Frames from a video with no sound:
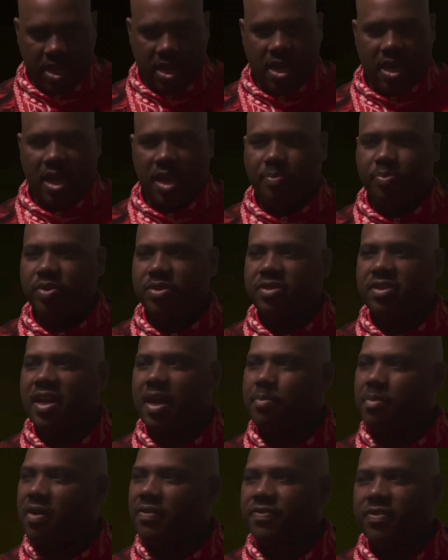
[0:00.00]
And they put you
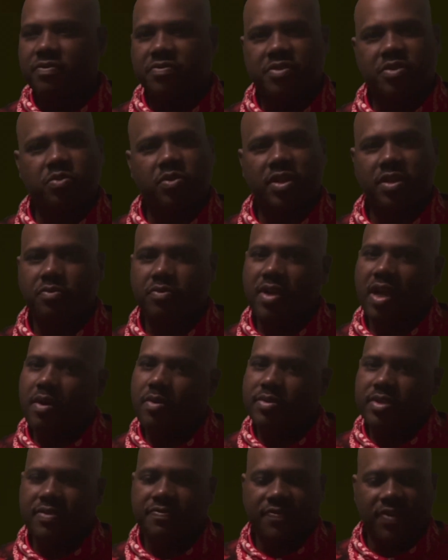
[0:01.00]
in that motherfucker for 23
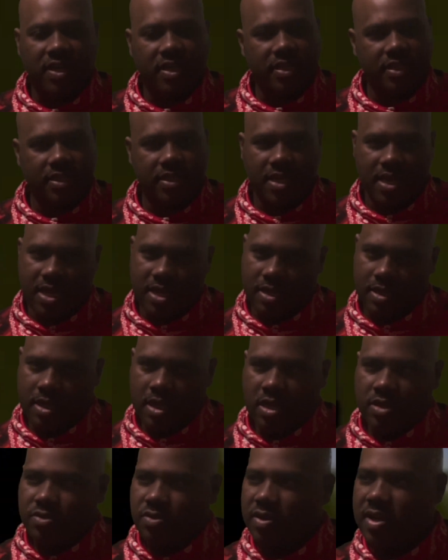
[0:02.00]
hours a fucking day.
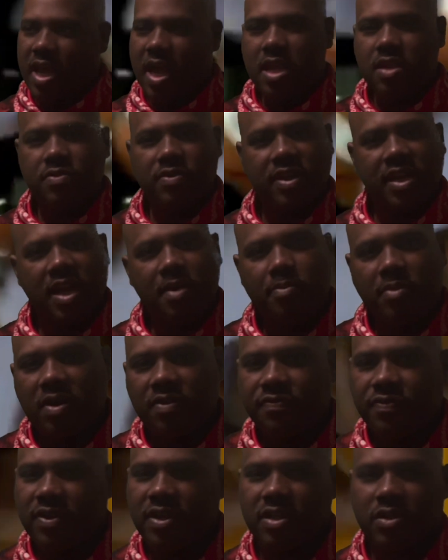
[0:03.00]
So now you in that
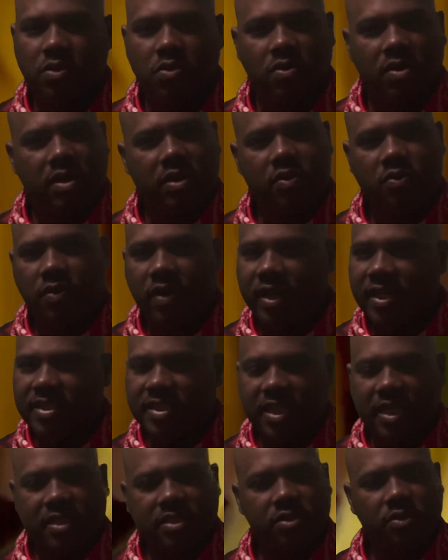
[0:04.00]
motherfucker going
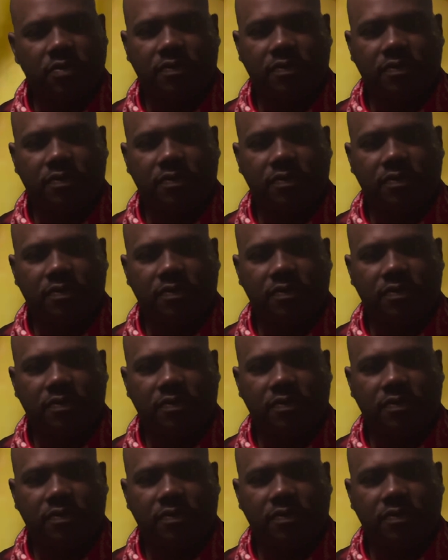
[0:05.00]
crazy out your